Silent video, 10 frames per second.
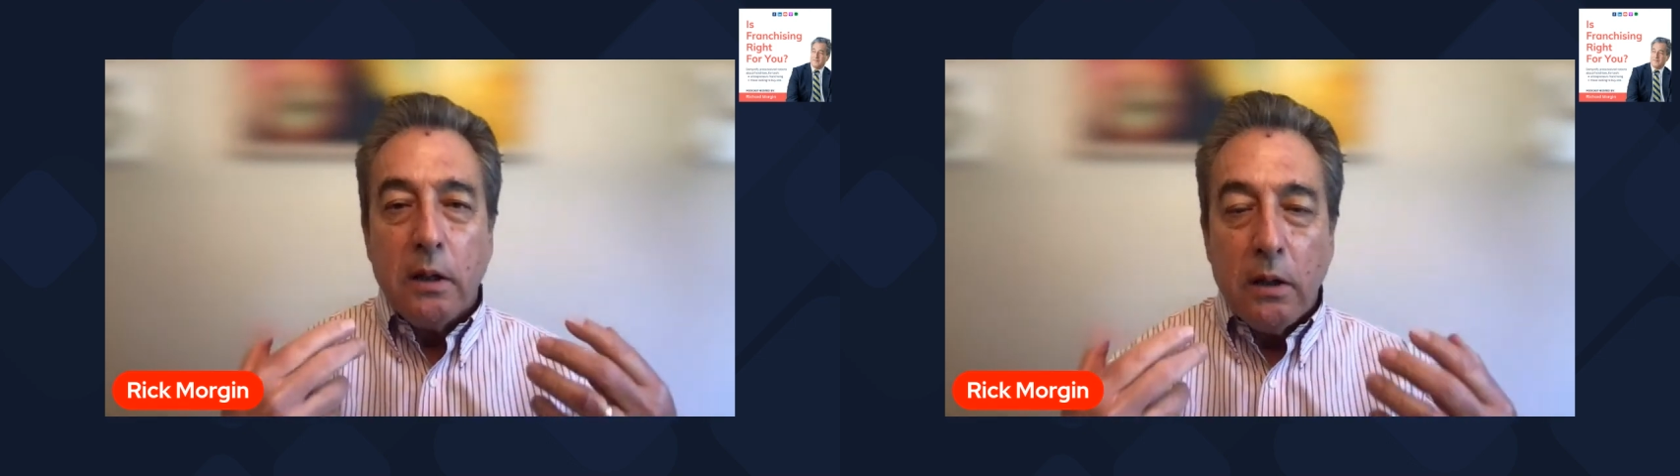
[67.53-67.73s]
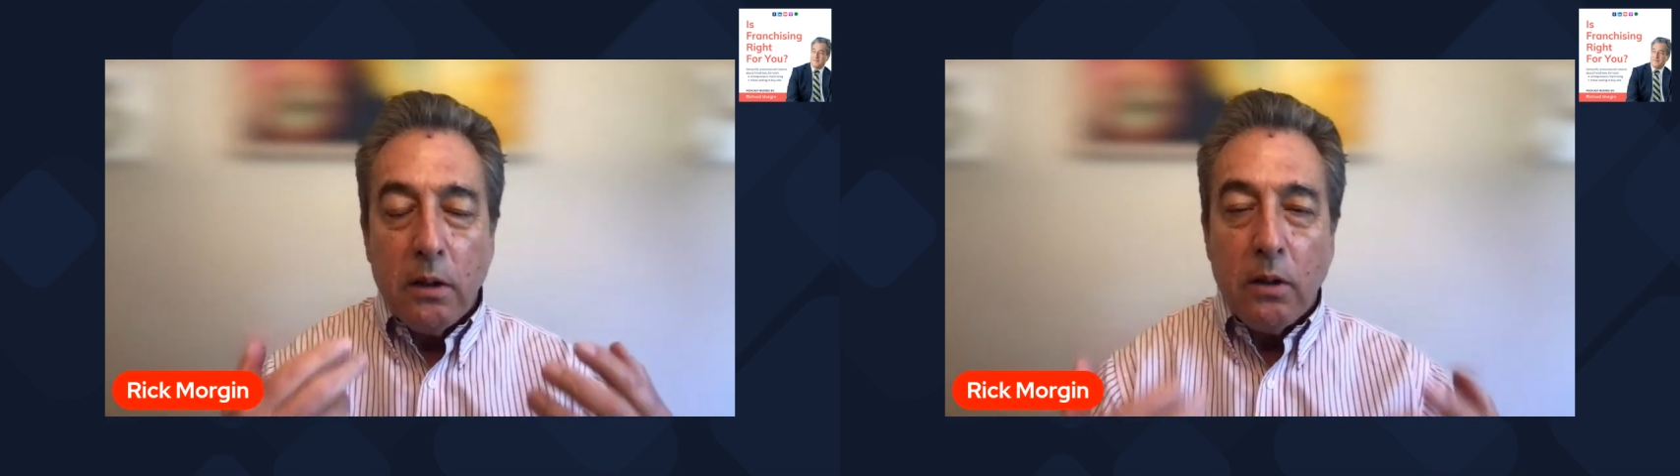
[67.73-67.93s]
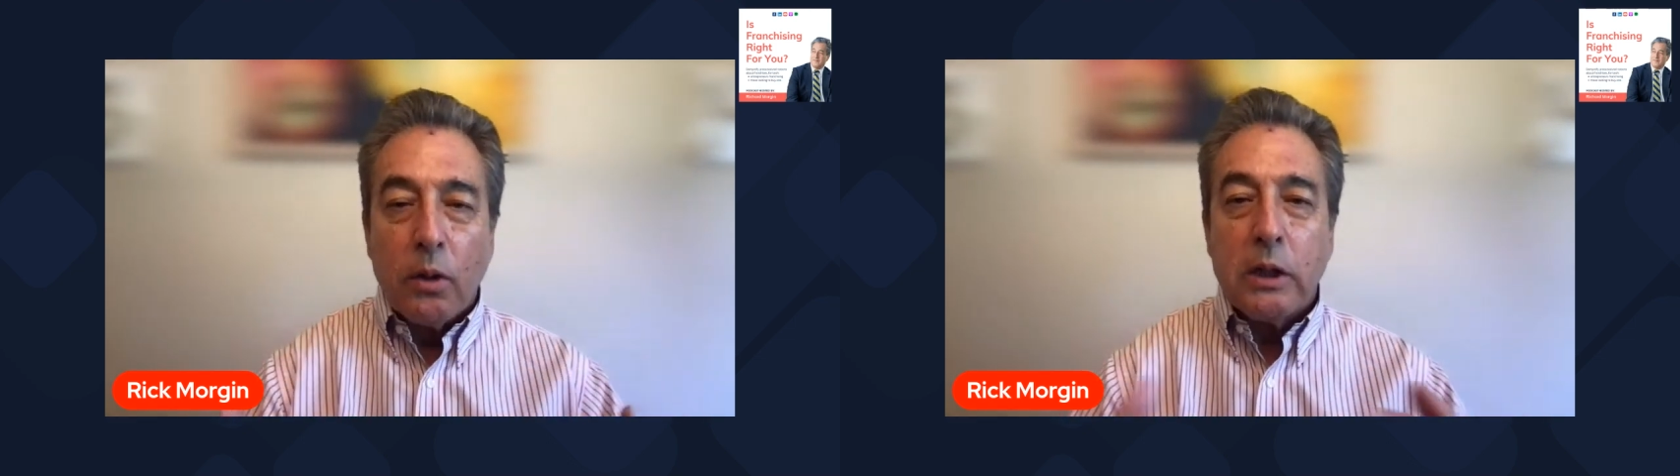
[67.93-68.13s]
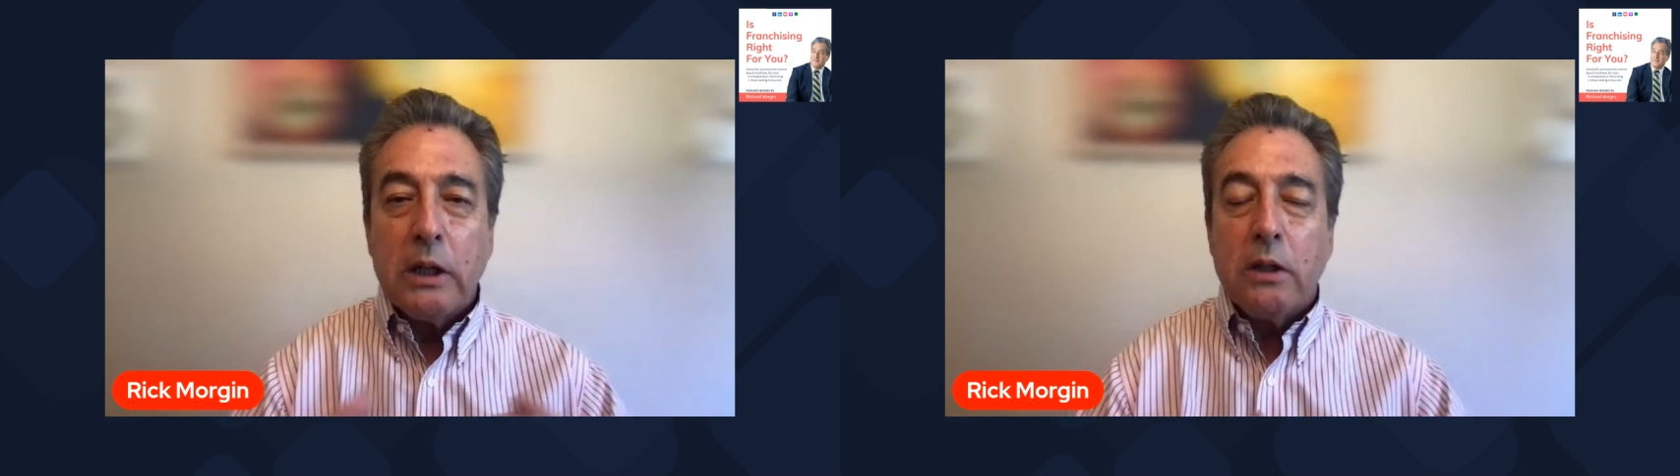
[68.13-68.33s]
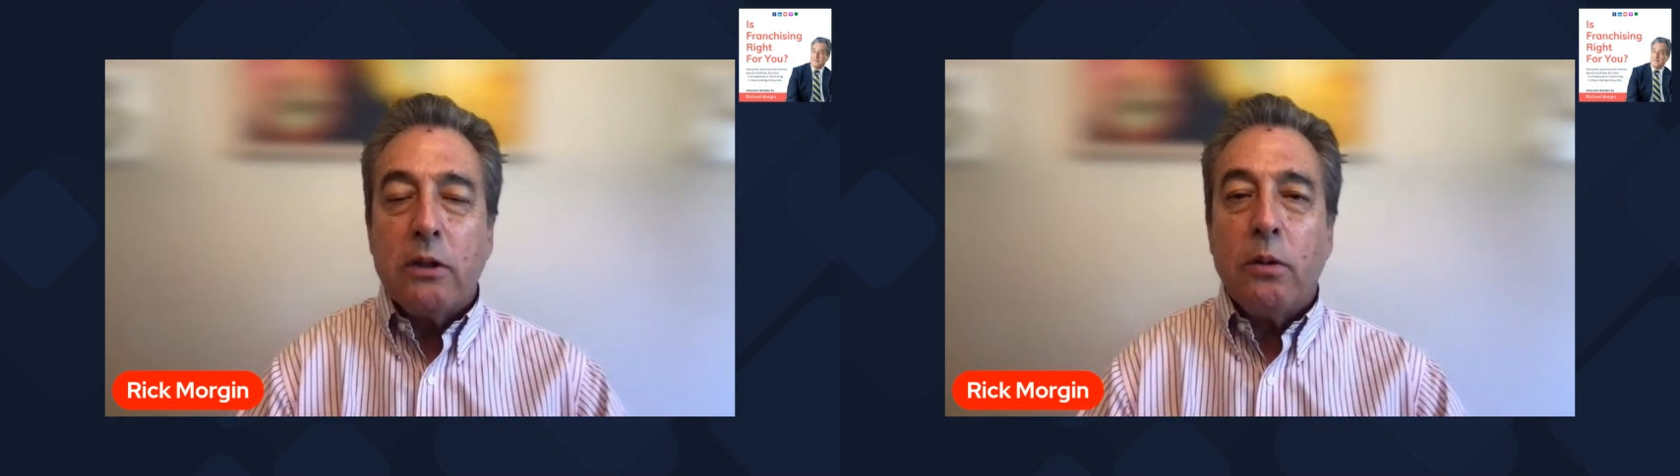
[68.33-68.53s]
looking
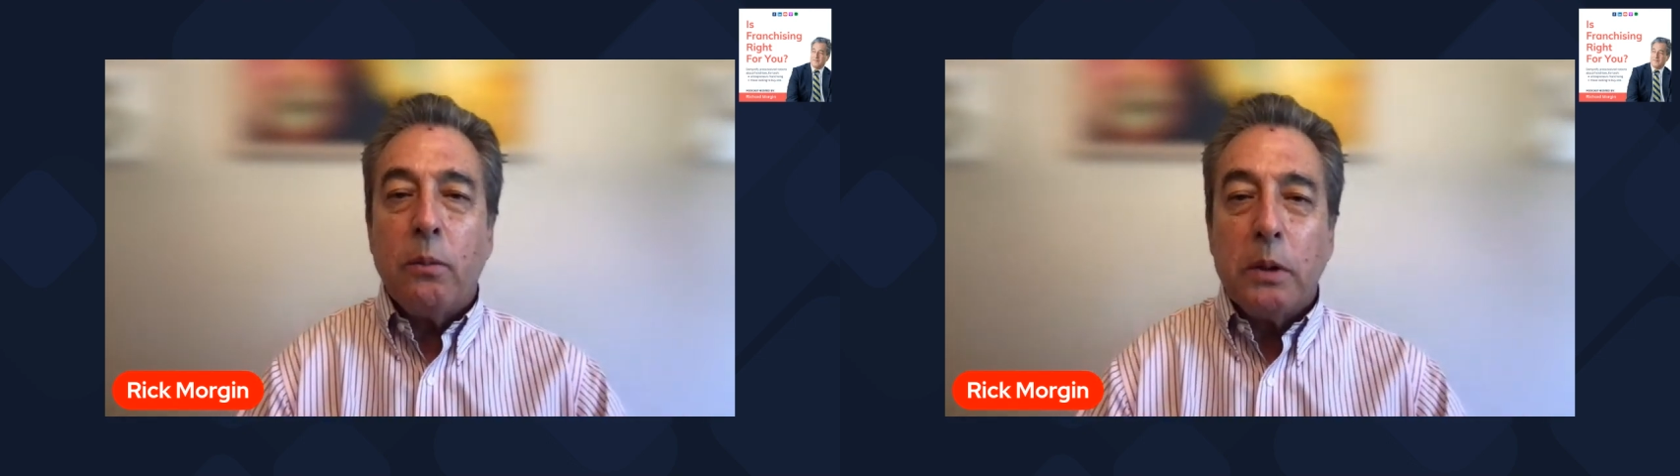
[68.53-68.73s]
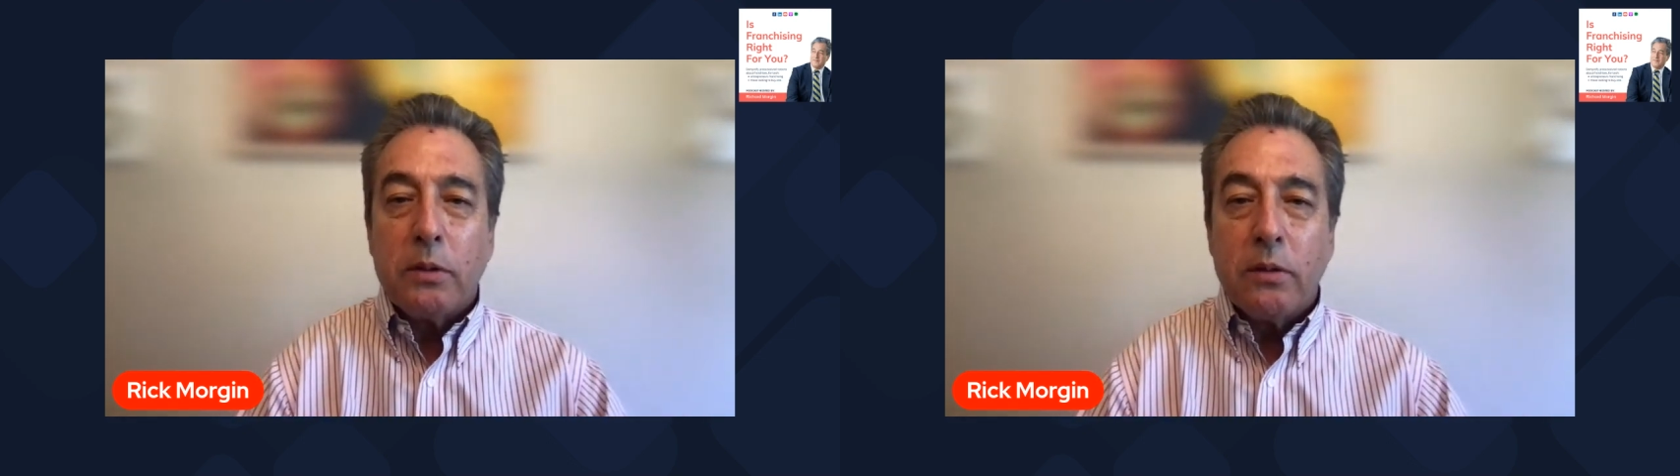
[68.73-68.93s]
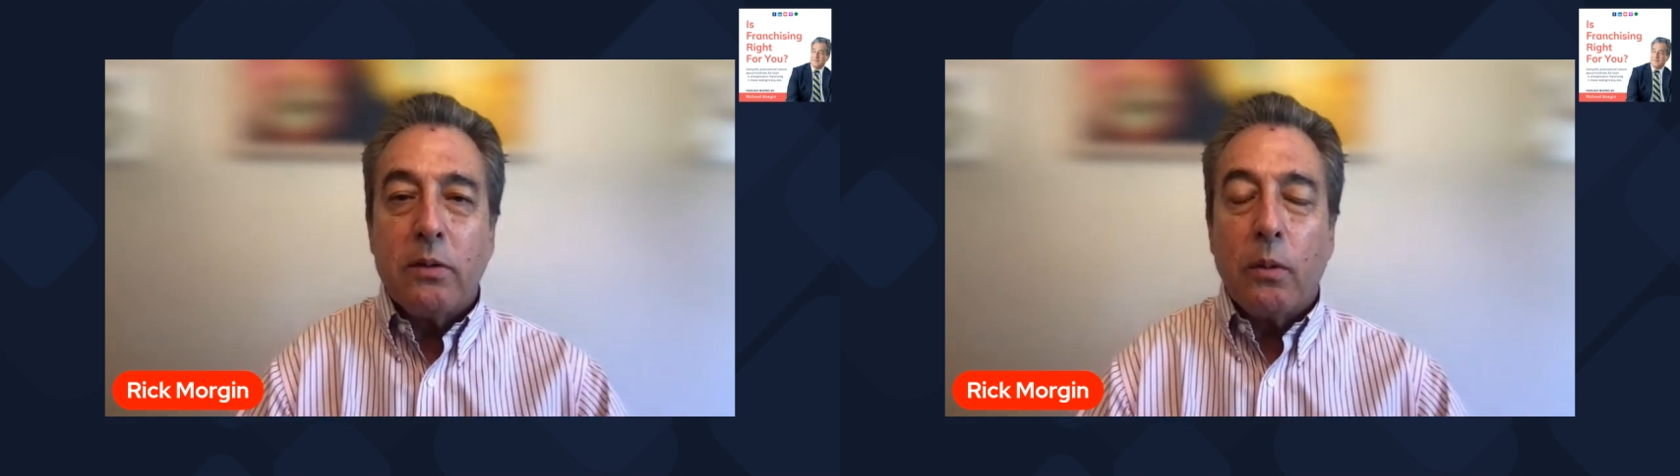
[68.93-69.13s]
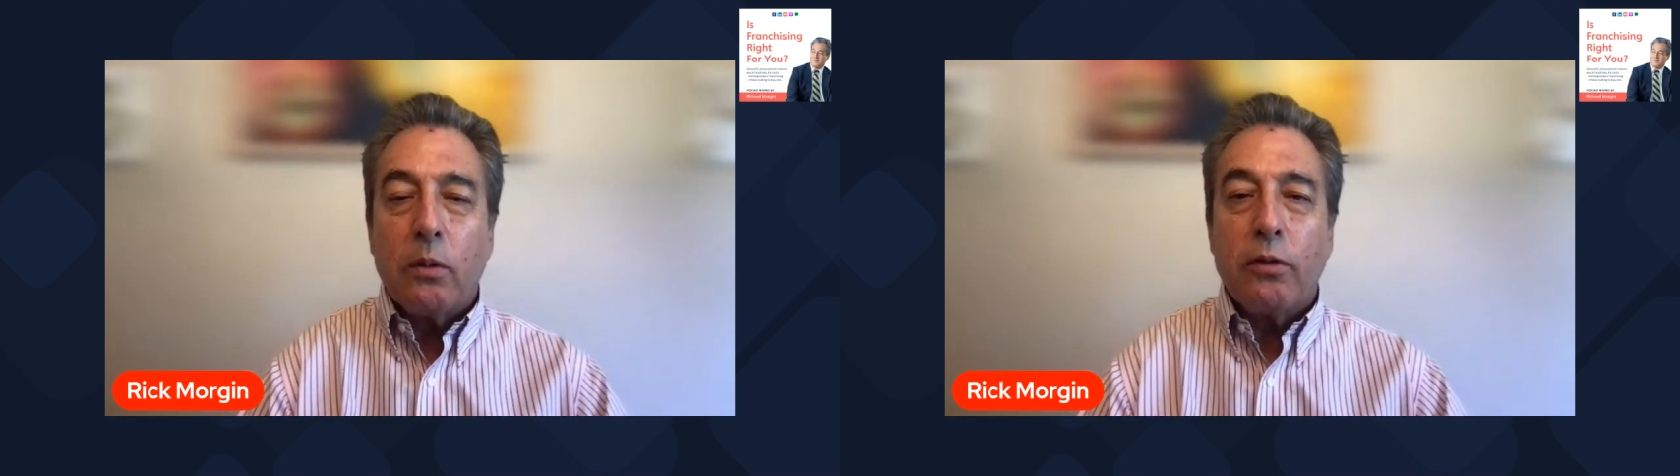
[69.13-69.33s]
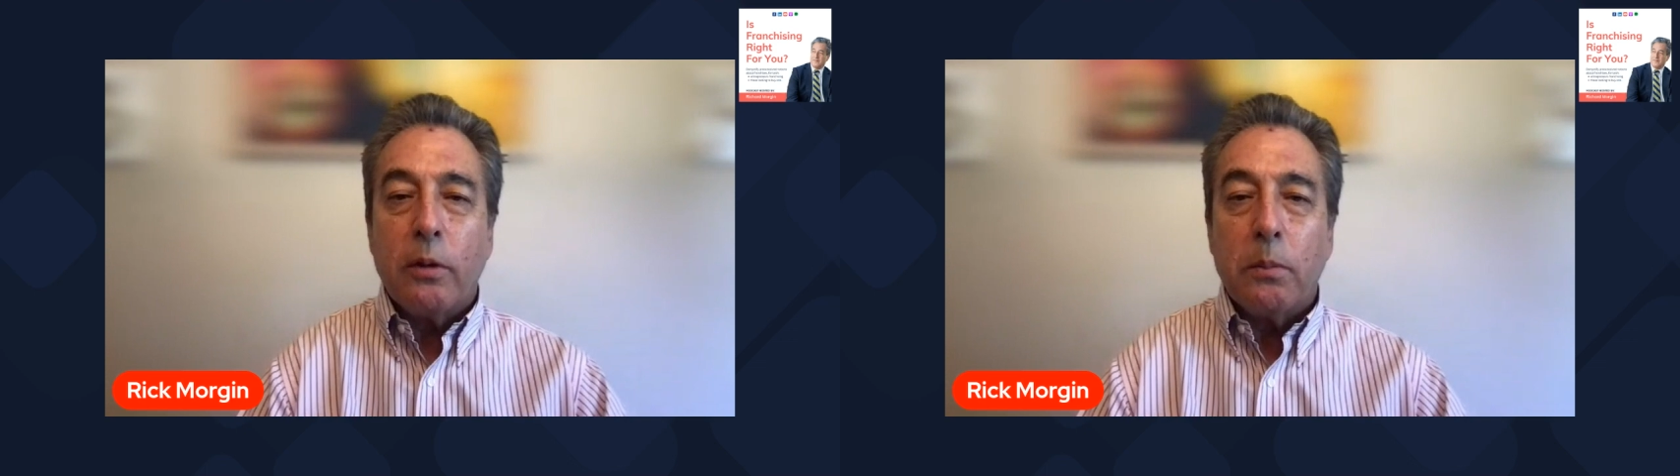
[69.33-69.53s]
into business
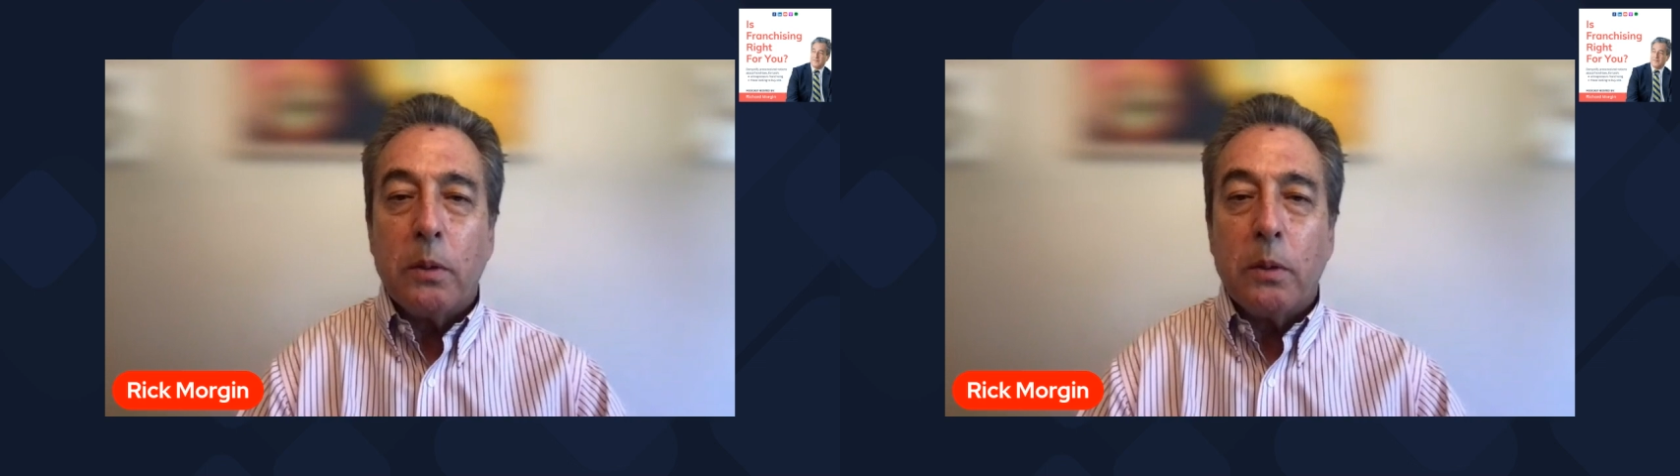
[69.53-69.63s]
ownership,